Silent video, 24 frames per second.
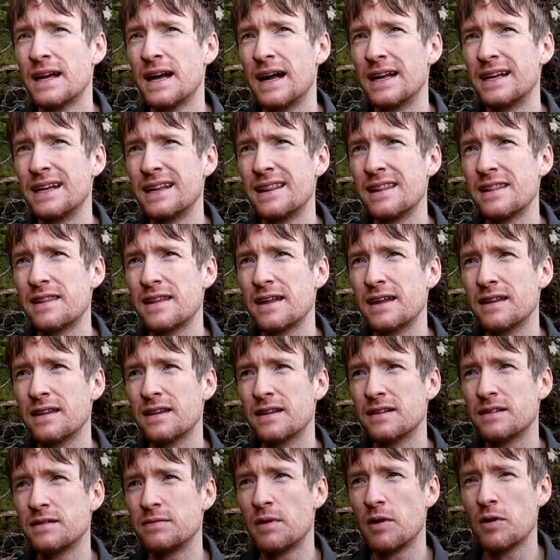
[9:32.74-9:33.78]
I didn't think
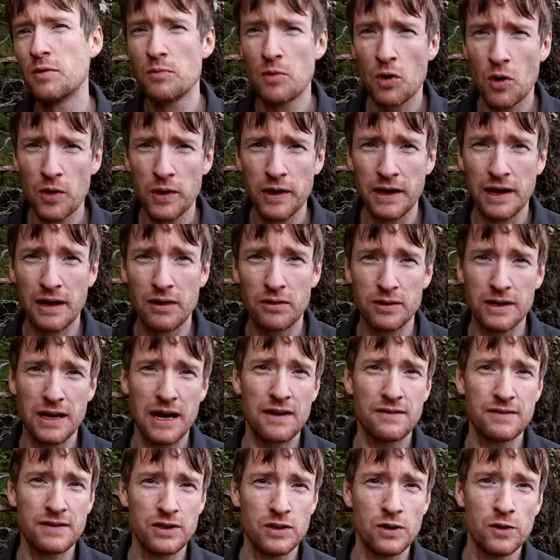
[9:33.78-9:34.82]
that tomorrow morning I would
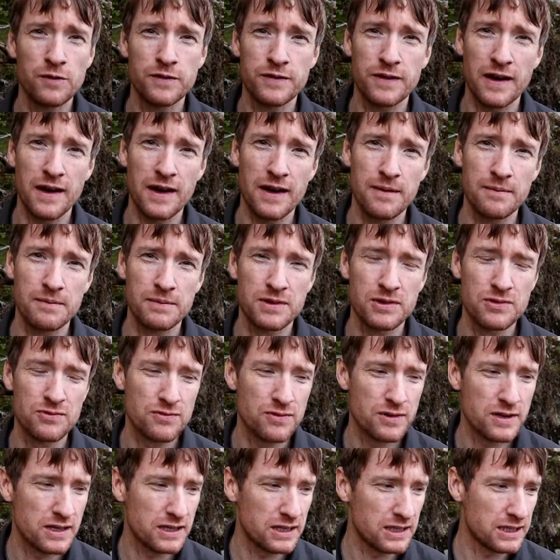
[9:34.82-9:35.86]
have enough time to
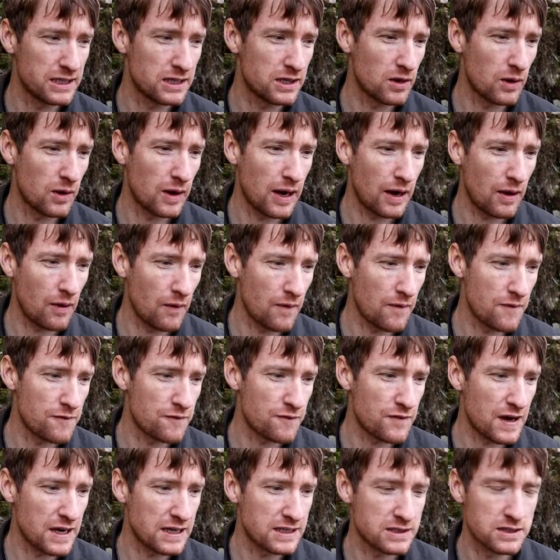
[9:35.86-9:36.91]
really go out and
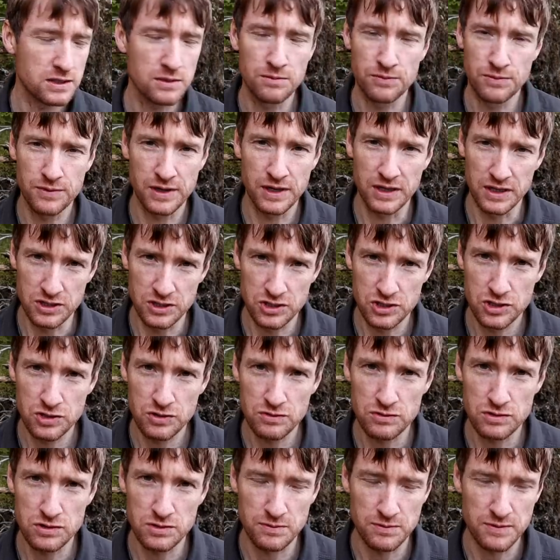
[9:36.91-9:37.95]
find something and
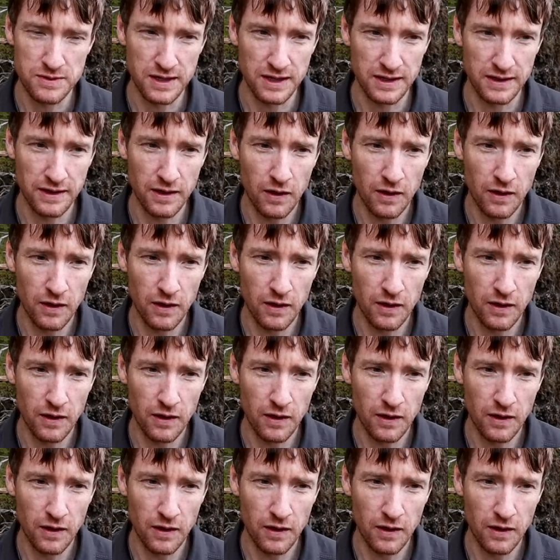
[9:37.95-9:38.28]
shoot something.